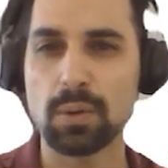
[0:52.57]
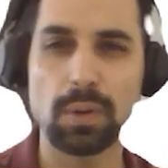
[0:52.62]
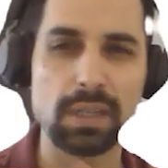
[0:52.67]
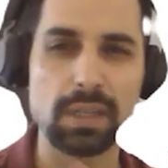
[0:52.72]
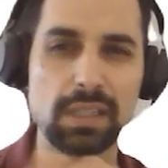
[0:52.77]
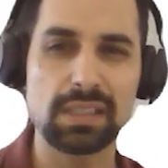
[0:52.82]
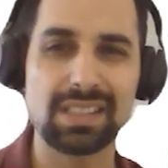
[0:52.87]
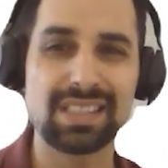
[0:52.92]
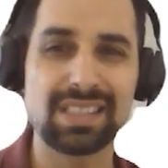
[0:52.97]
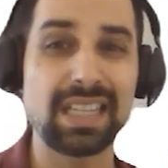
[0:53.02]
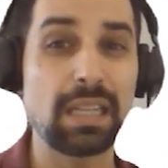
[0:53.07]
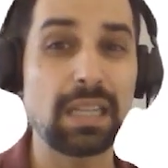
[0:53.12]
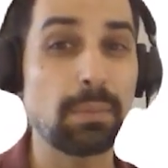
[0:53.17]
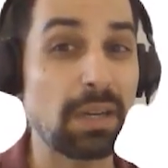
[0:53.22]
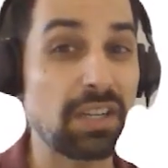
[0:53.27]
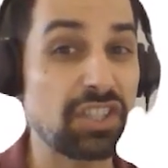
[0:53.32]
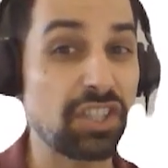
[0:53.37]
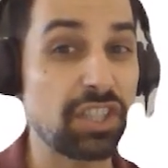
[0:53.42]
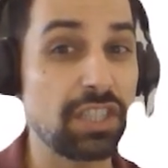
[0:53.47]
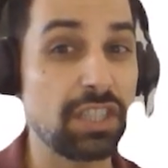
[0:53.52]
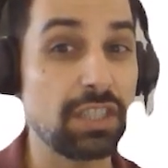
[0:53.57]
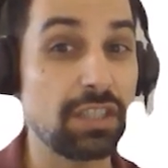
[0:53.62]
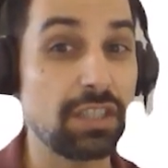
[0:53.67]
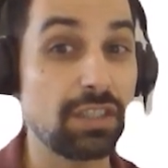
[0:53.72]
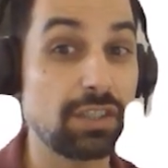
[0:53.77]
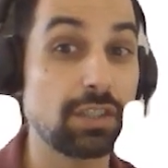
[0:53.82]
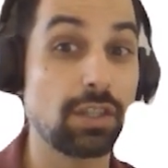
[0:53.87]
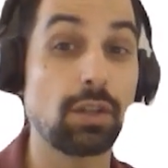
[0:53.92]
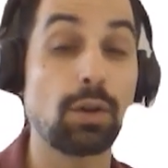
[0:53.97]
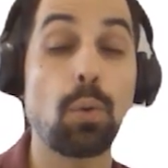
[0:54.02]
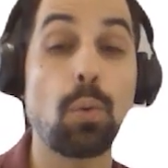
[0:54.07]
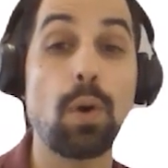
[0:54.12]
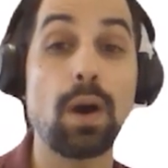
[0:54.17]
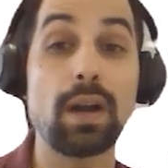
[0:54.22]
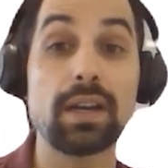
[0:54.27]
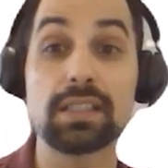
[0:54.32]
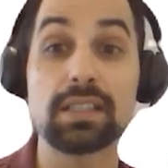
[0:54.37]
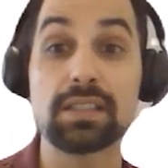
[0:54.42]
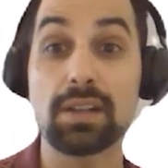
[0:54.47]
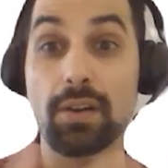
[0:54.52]
One is state machines, the other
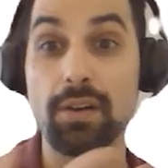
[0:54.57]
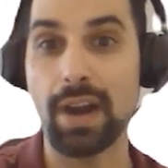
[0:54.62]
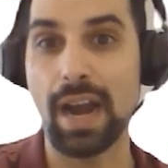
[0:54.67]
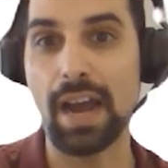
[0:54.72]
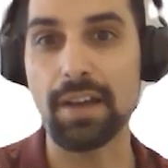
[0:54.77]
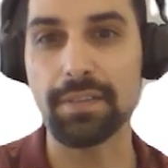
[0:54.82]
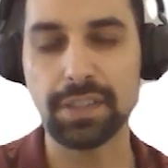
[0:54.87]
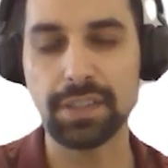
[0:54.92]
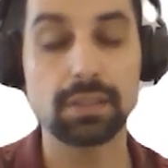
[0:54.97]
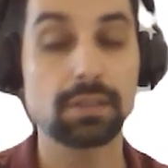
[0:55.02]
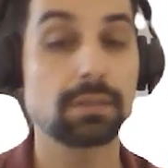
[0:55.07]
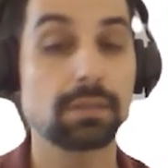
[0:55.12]
one is graphs.